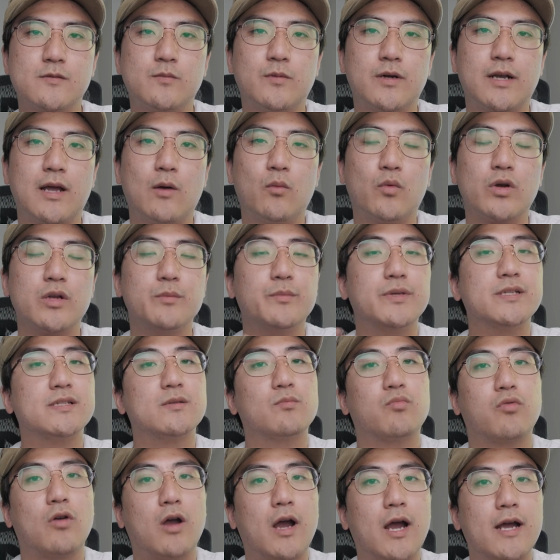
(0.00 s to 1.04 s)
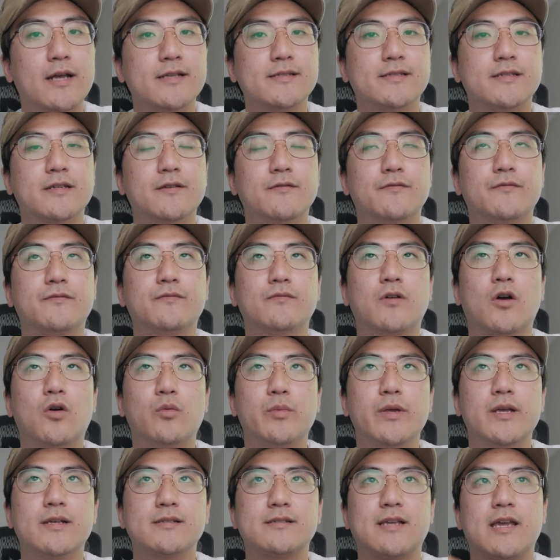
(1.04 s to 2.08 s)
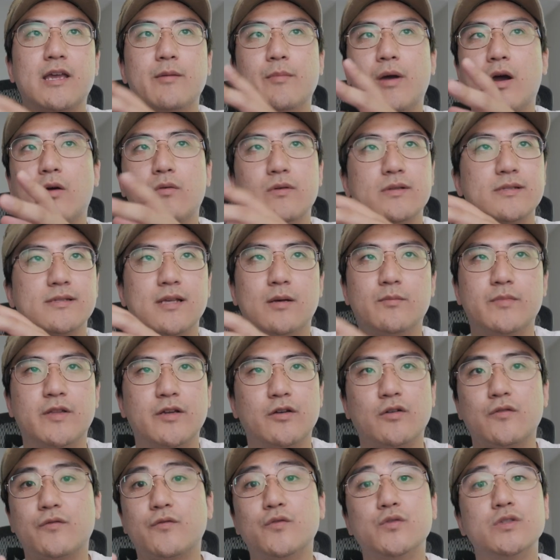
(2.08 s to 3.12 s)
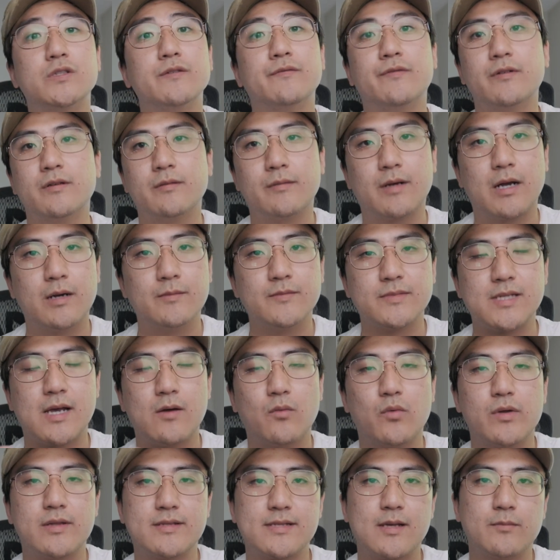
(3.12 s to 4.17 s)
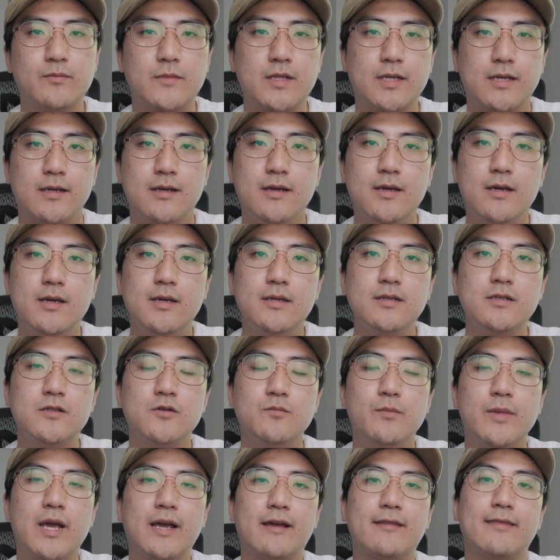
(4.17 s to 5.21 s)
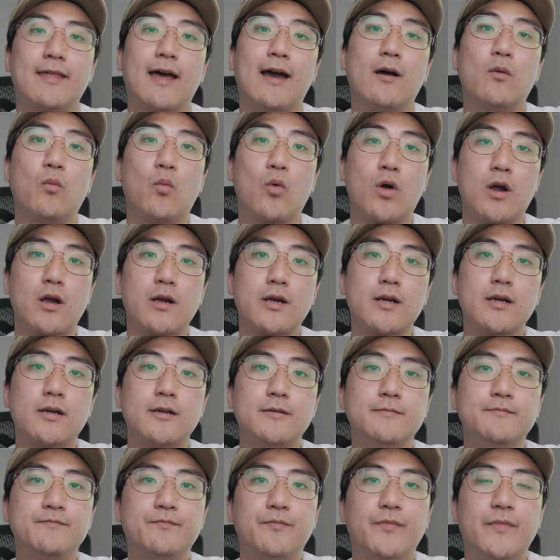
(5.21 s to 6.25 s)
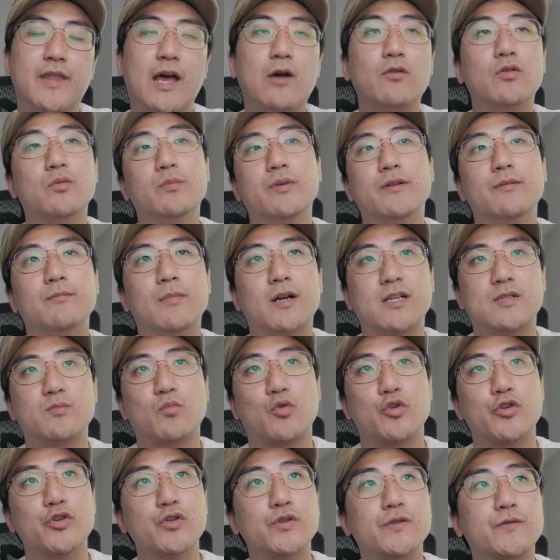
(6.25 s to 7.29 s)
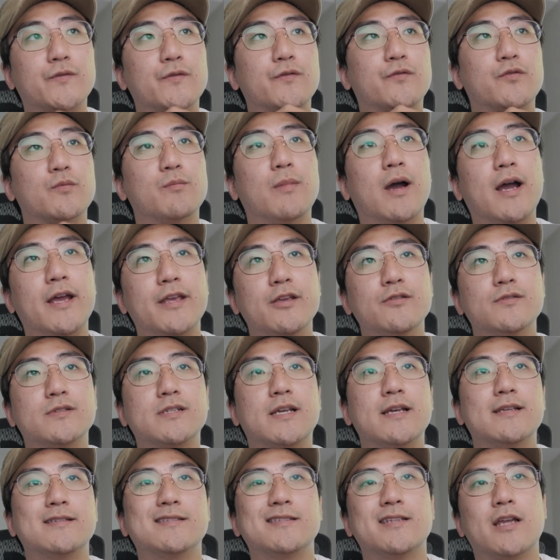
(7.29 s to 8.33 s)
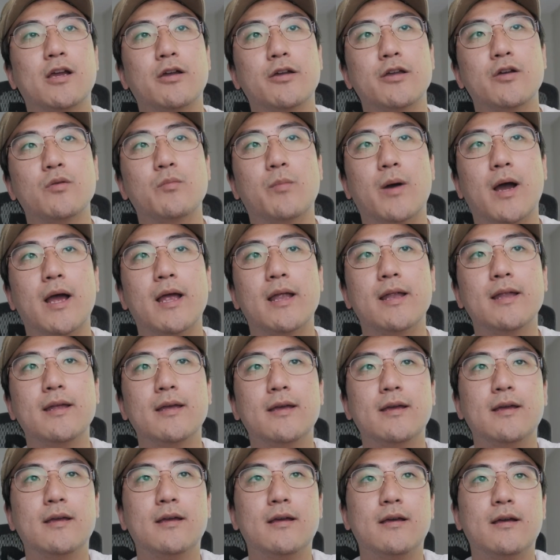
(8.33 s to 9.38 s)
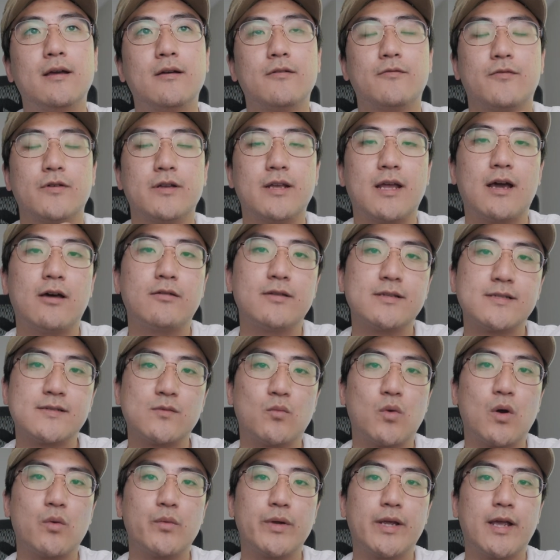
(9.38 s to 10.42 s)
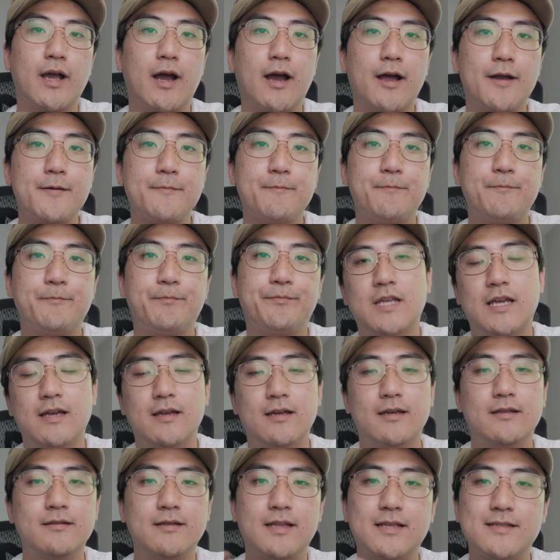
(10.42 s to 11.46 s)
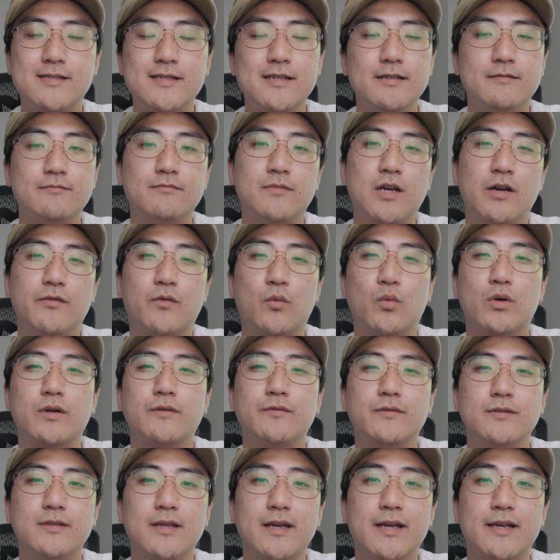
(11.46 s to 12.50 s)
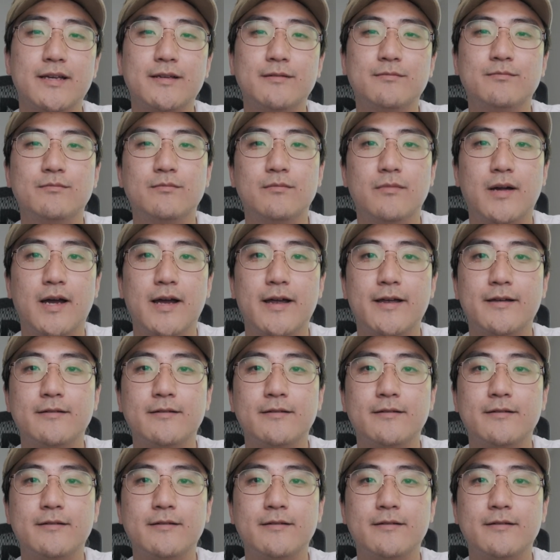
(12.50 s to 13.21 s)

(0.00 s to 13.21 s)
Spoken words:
but I wouldn't be surprised if OBS came out with something, or Fujifilm comes out with something to make that work. That would be much more useful for my use case scenario, but for now, this is what we got. And that's it. Have a wonderful day. Bye.